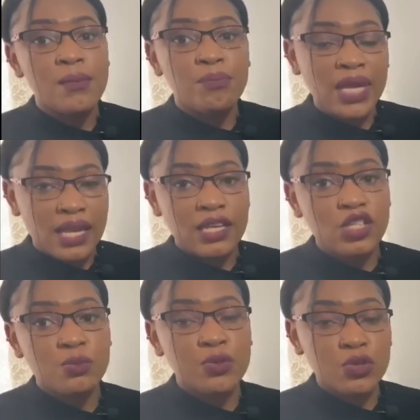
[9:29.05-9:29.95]
be
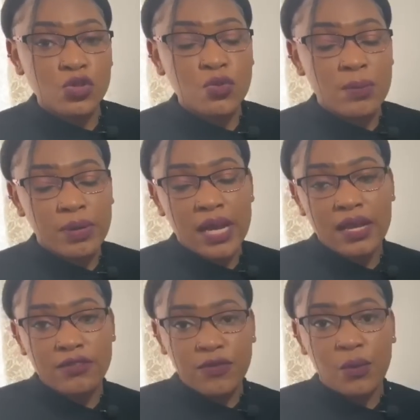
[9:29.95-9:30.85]
eligible to apply
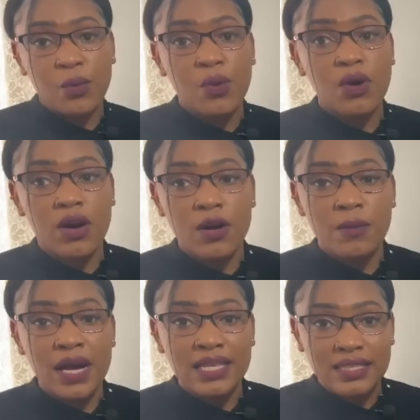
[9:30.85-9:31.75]
for
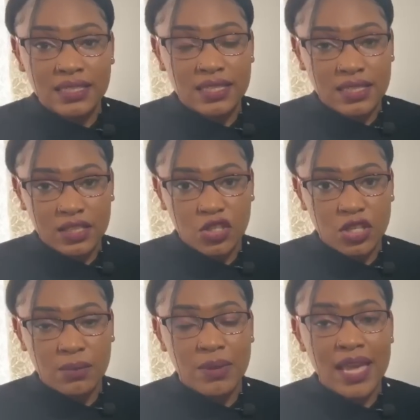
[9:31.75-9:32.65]
a
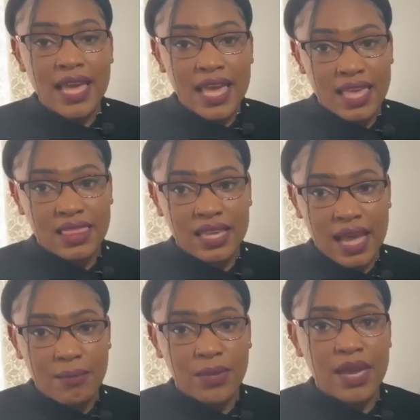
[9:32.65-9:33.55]
citizenship in the
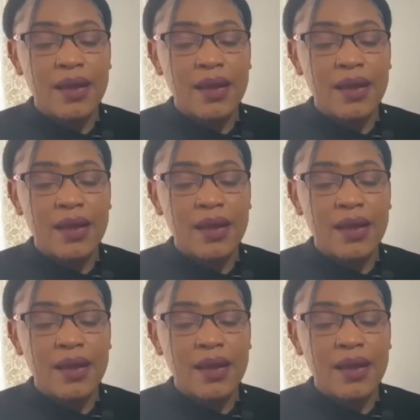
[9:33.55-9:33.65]
Gambia.